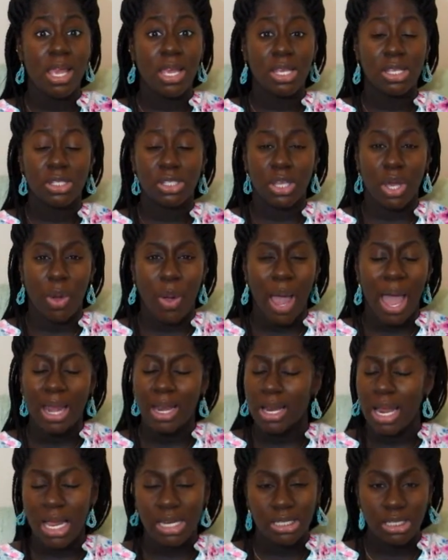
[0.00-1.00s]
So
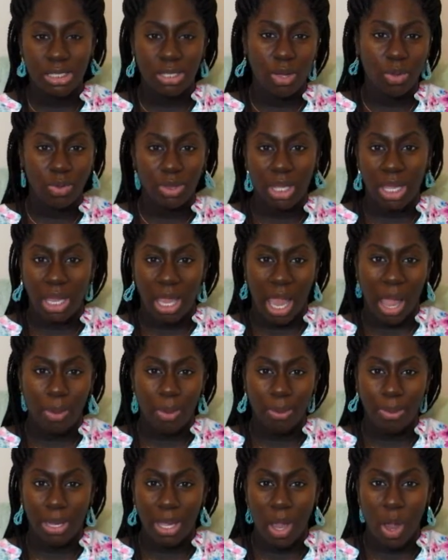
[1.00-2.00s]
I just don't think I
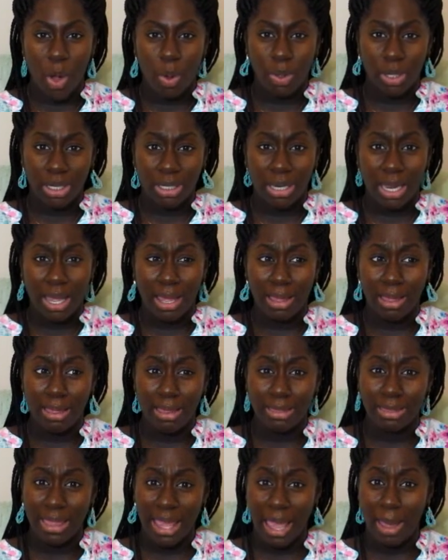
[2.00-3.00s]
will be holding
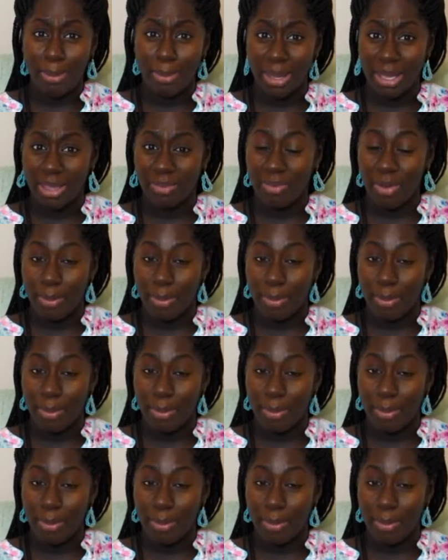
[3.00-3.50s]
that big of a